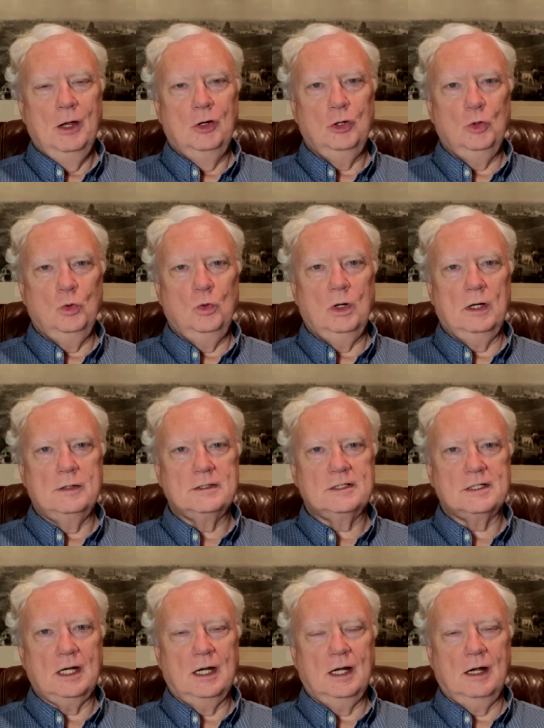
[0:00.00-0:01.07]
who
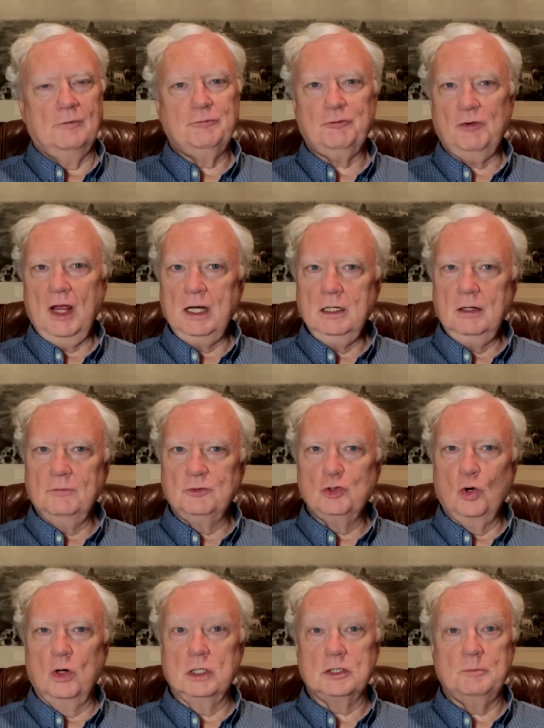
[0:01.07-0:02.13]
was a friend of
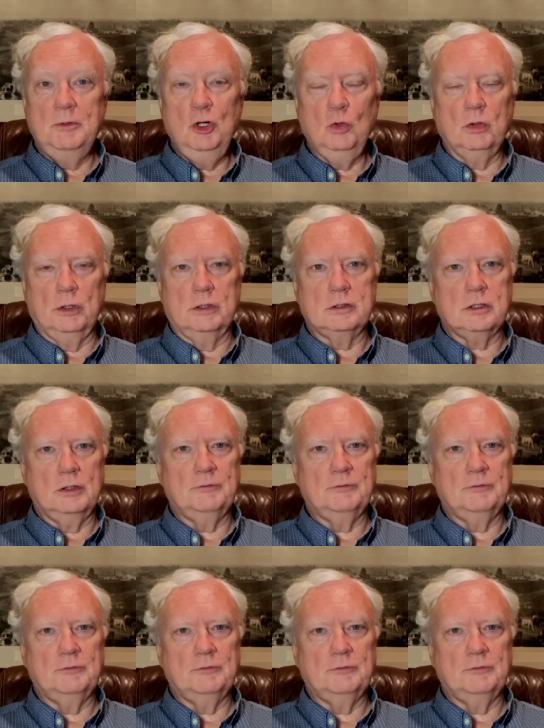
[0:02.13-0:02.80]
George Mueller's.